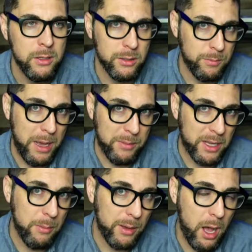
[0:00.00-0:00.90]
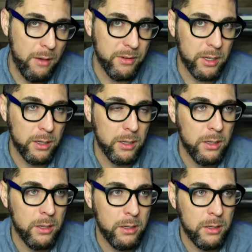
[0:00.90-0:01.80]
So buy me a cup of
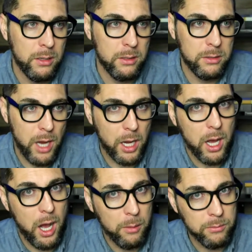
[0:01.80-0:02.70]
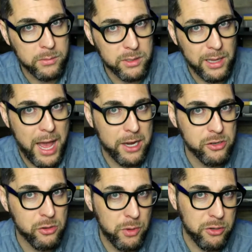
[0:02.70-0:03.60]

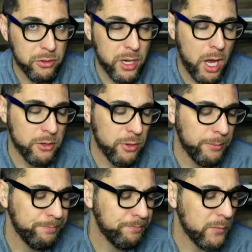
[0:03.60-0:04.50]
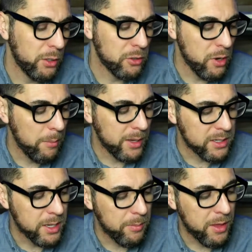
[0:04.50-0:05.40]
coffee.com/RichardContra. You can drop me a
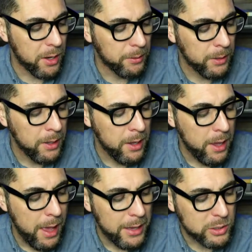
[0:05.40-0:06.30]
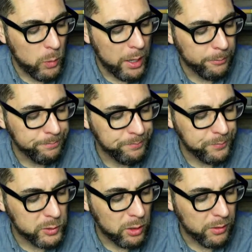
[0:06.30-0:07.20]
tip there as well.
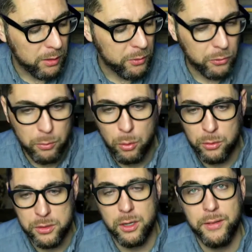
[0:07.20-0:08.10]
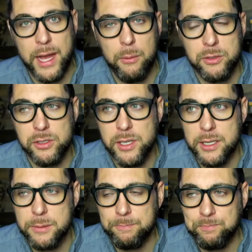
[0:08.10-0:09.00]
So I've got a few supporters on that, which is
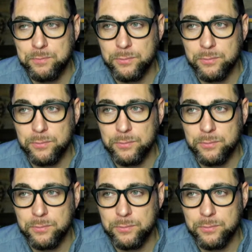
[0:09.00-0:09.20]
nice.